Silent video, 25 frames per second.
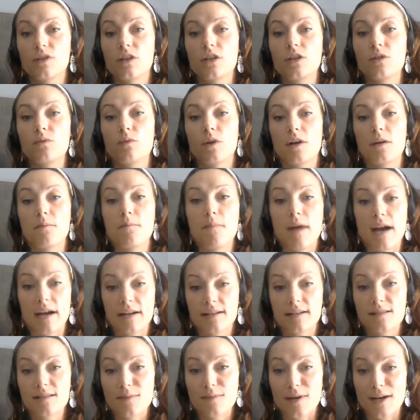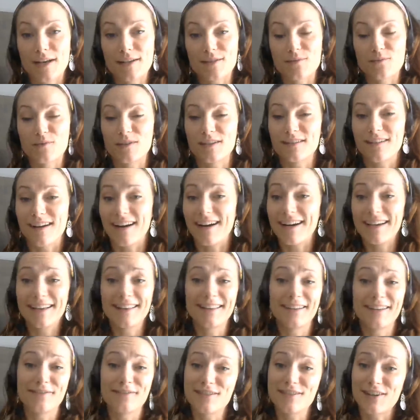and you want to maximize what I
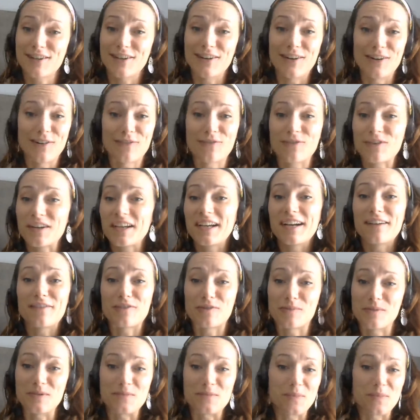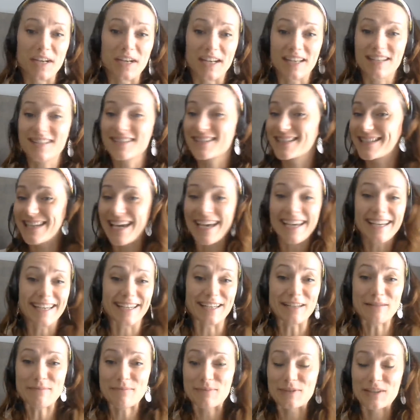love to call free government money, take
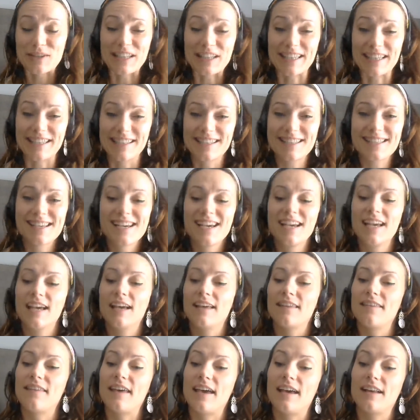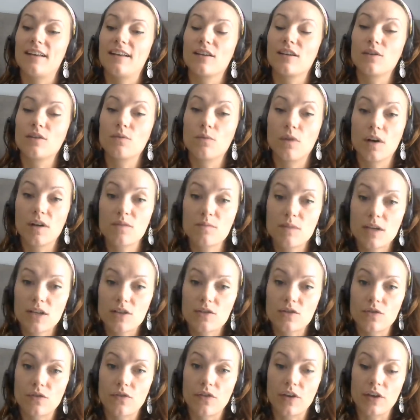it, please, then you want to make
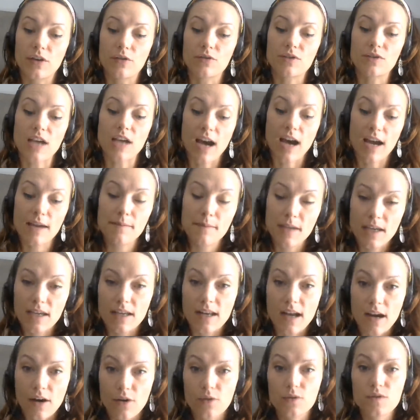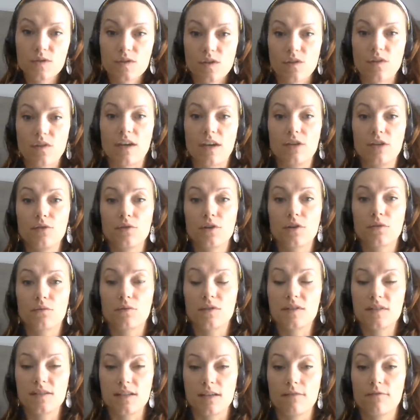sure that you're timing it out so that you can
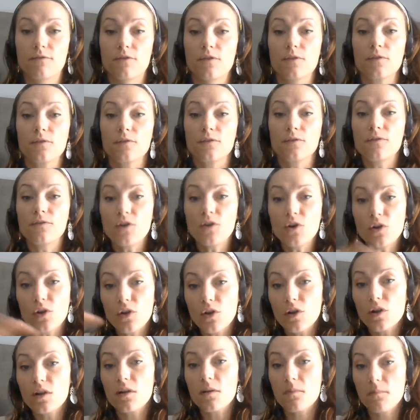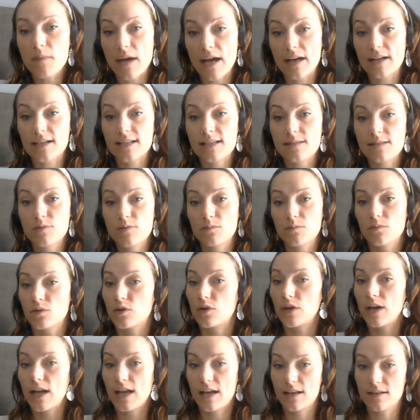receive the full maximum
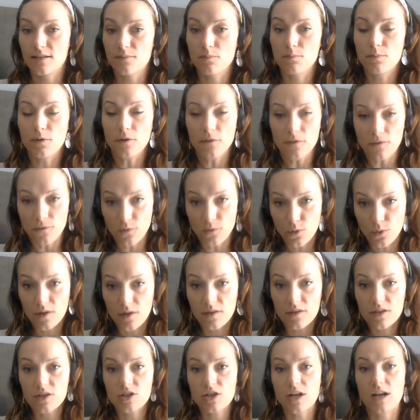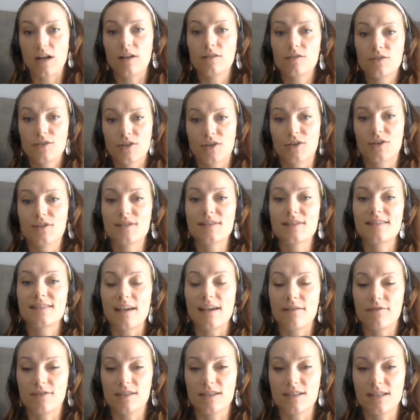grant before the child turns
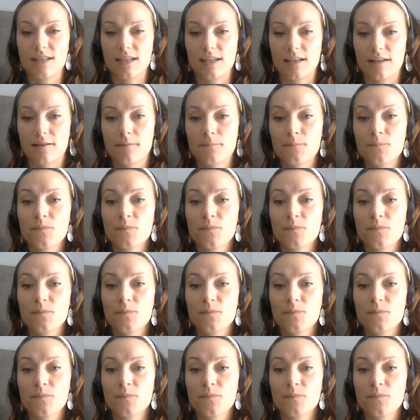17.